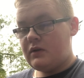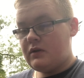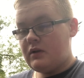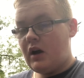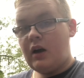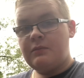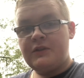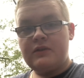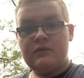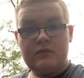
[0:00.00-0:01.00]

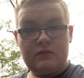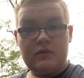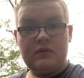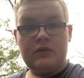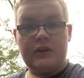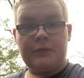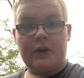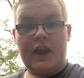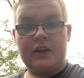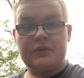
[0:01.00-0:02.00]
hubs in the front
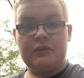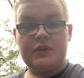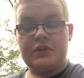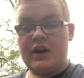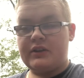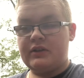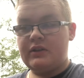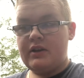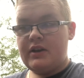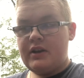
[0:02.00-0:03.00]
axle of this tractor.
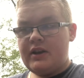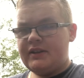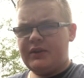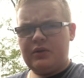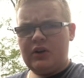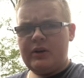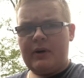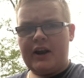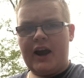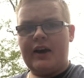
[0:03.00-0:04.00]
He said they're only about
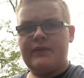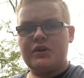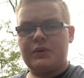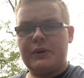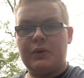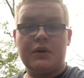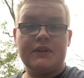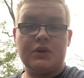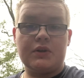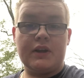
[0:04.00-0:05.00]
a 1/2 inch, 3/4
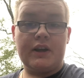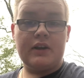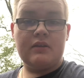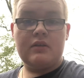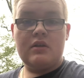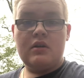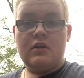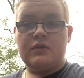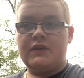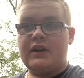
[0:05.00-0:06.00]
inch thick.
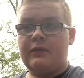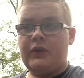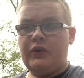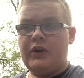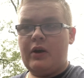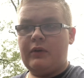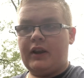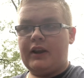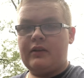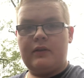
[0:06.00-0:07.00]
So he said if you're
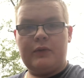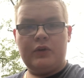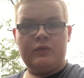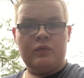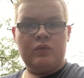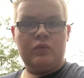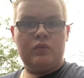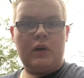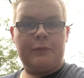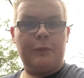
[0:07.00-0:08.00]

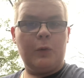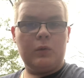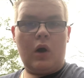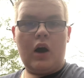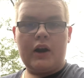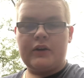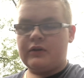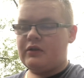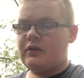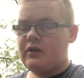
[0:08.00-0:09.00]
at full lock,
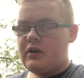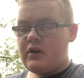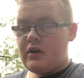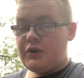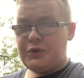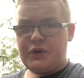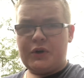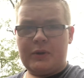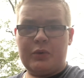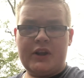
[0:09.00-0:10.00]
or you're
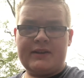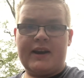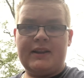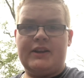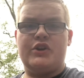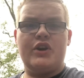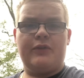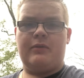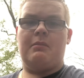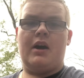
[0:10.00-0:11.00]
turning pretty tightly, and you go
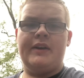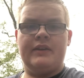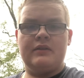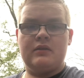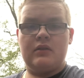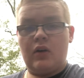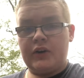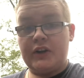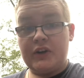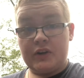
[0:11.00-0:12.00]
from mud
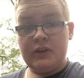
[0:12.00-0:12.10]
onto dirt.